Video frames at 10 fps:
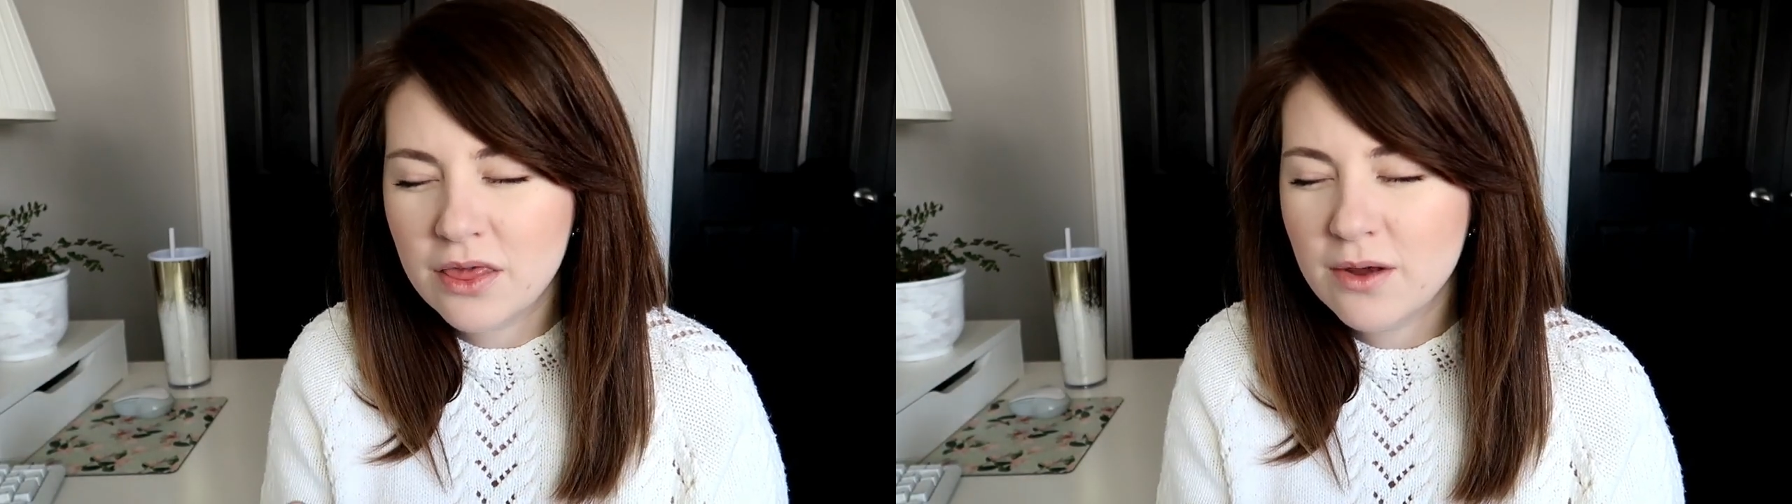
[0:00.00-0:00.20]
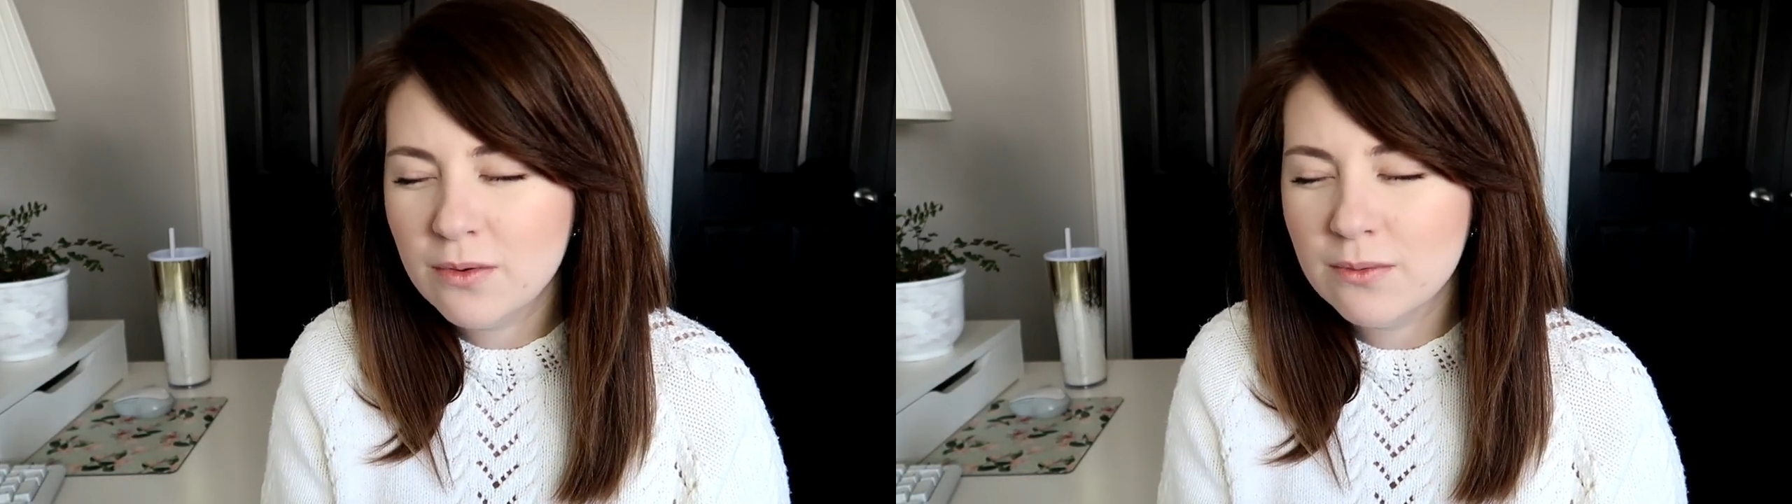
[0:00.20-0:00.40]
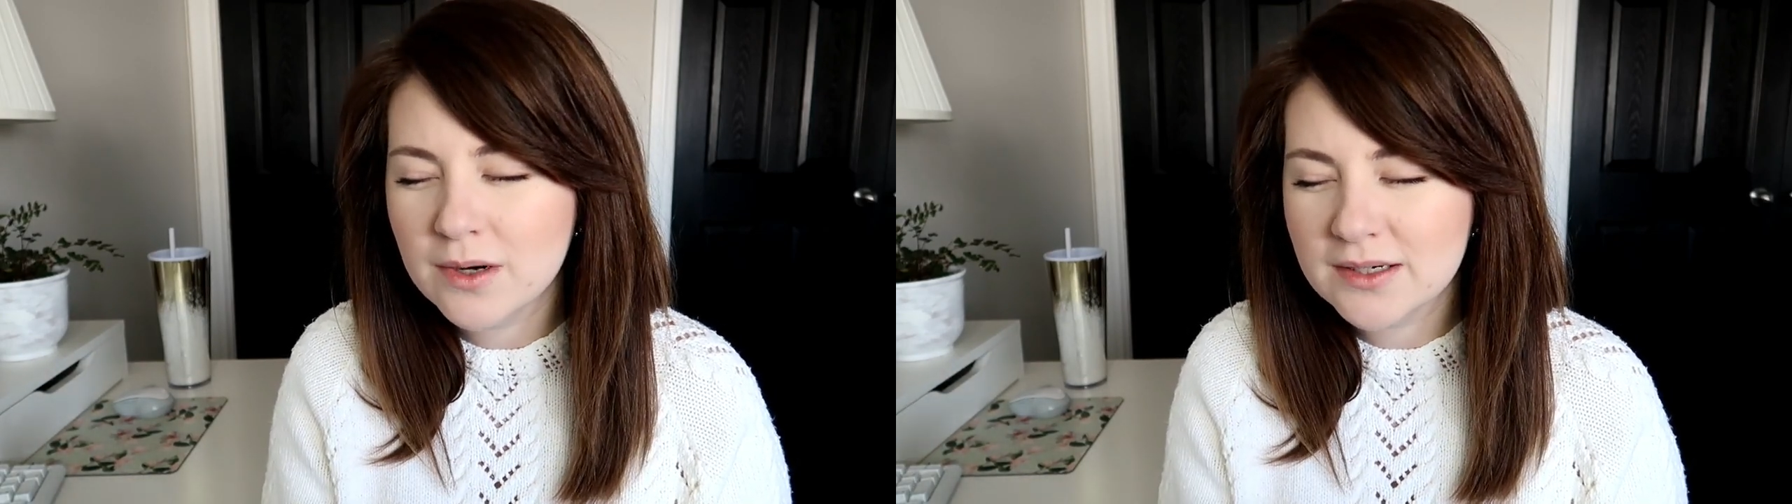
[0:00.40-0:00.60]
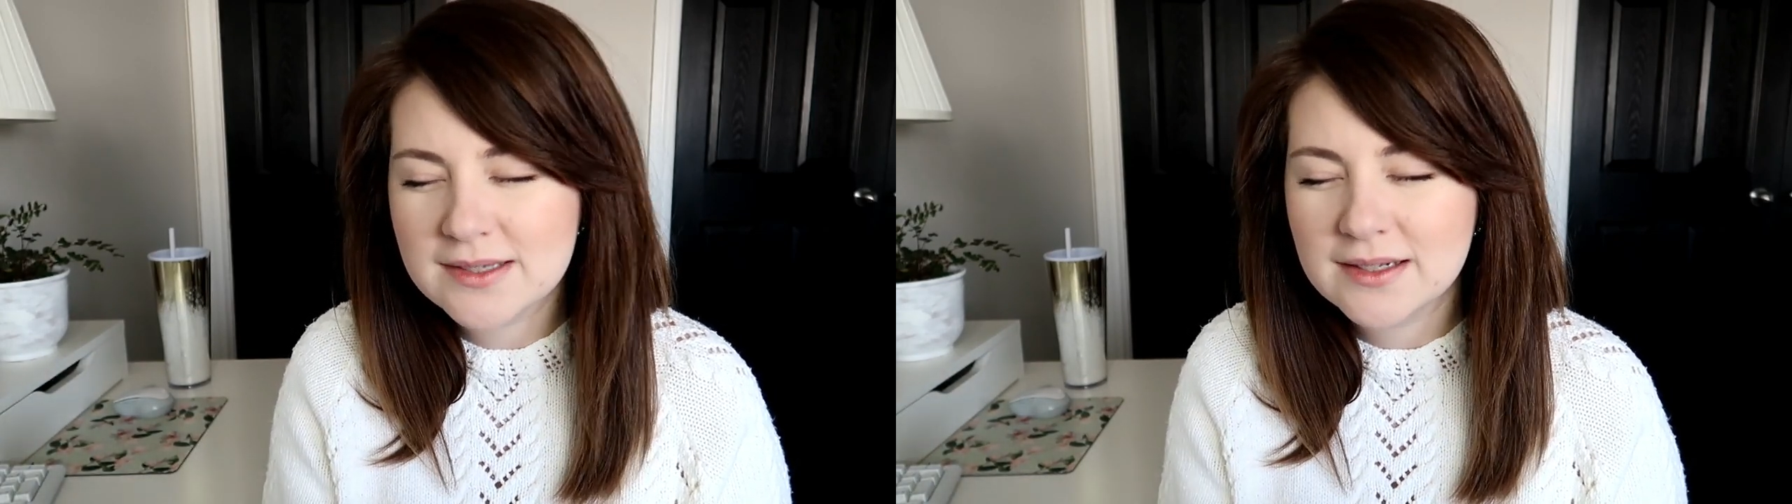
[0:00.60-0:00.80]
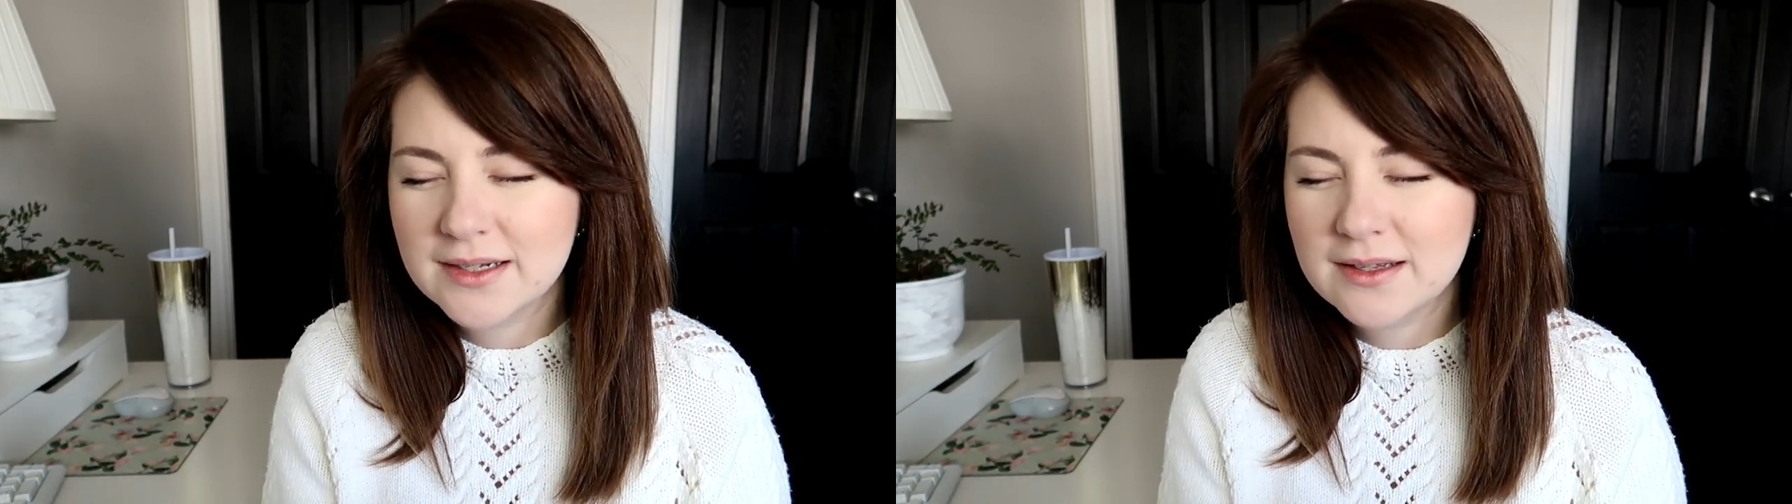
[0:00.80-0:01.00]
the
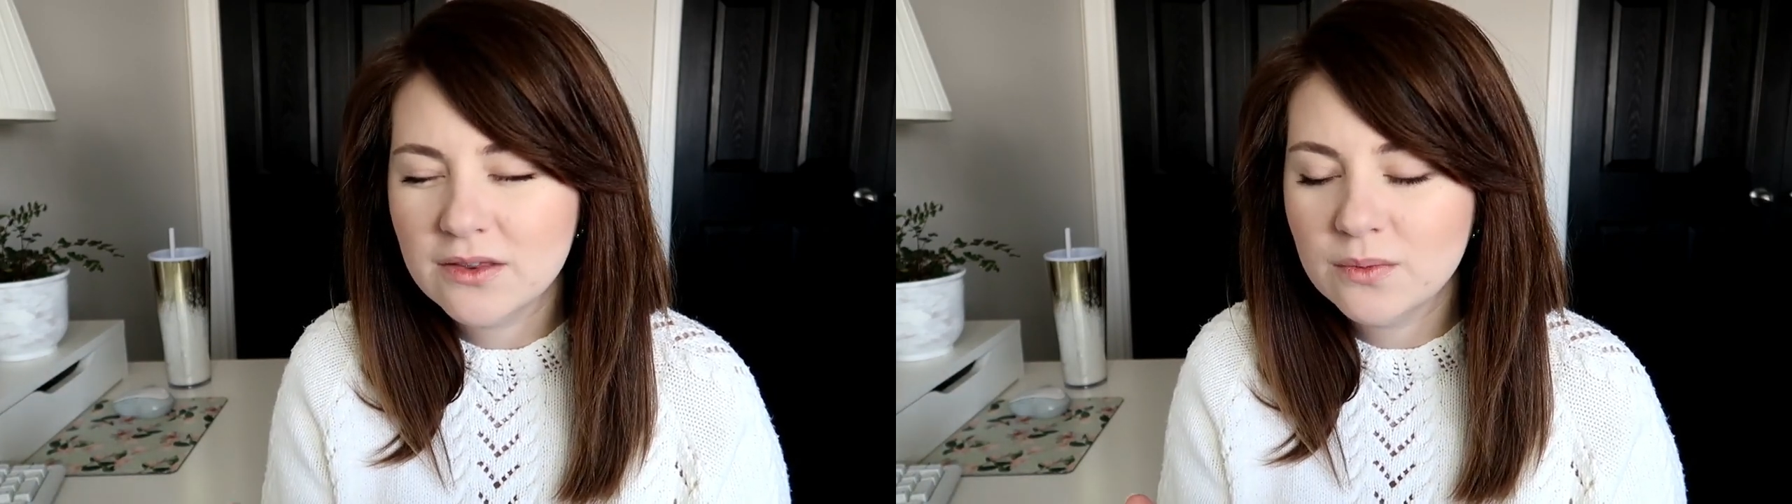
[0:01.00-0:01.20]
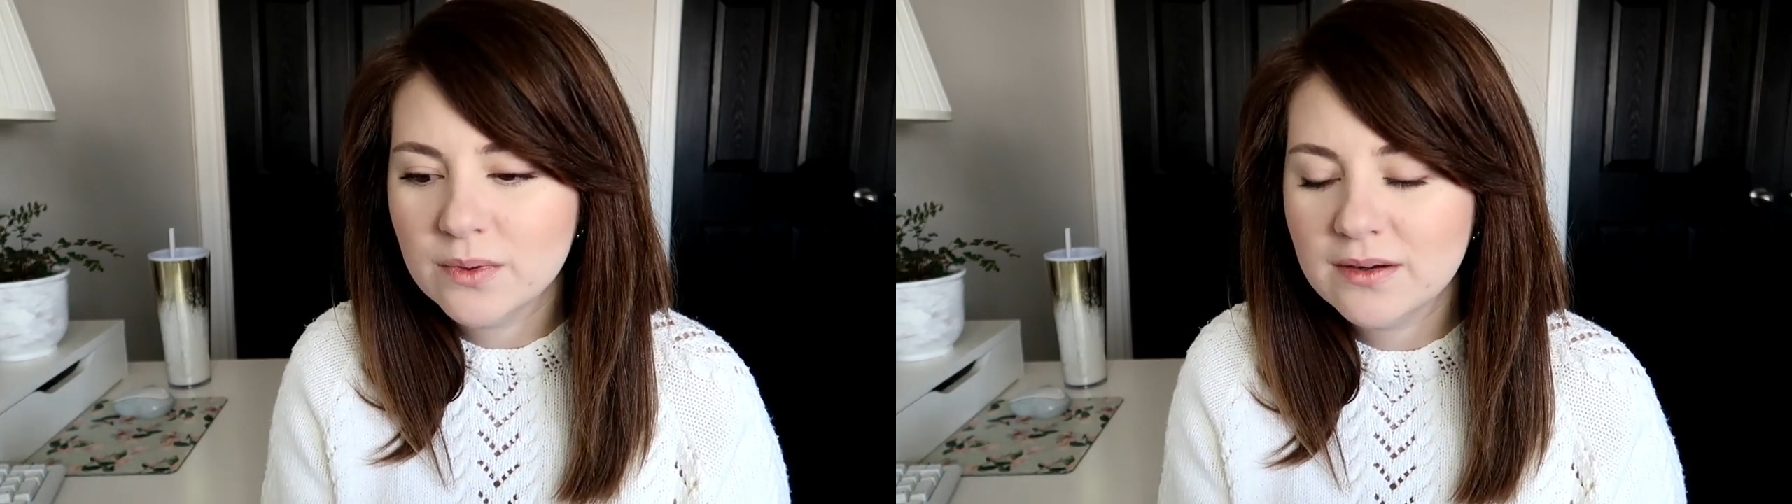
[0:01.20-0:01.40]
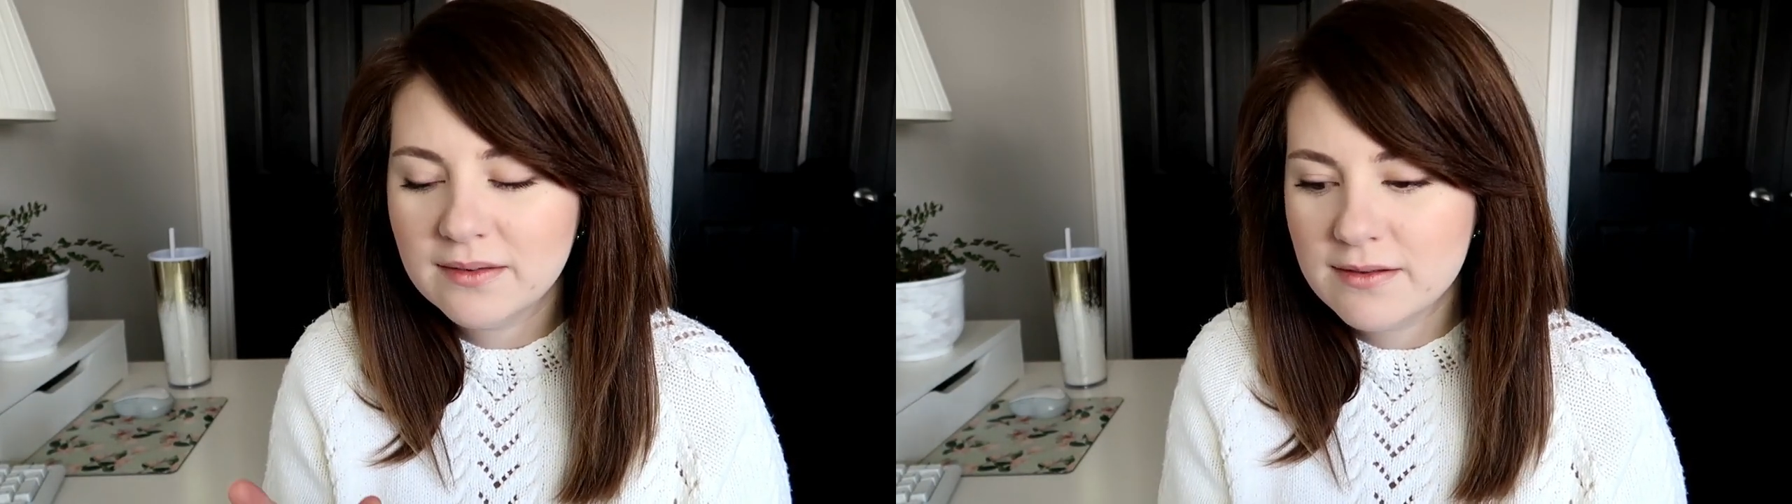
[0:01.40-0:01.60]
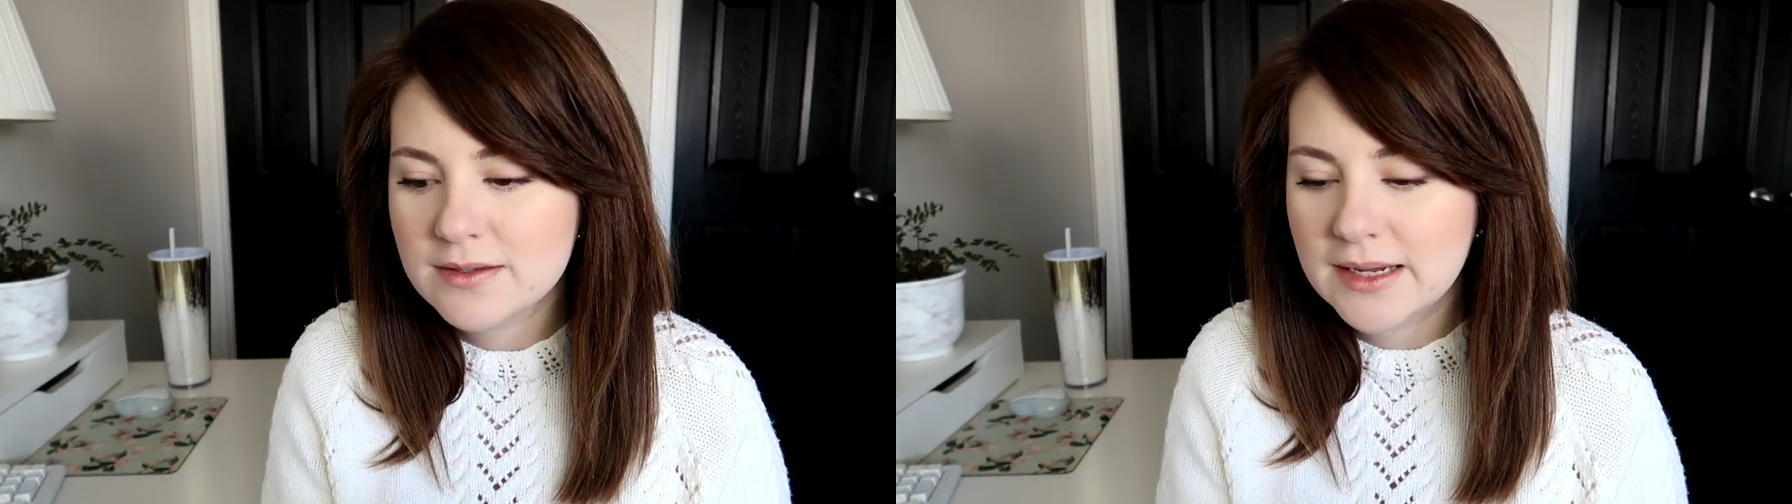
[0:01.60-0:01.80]
worst, like the worst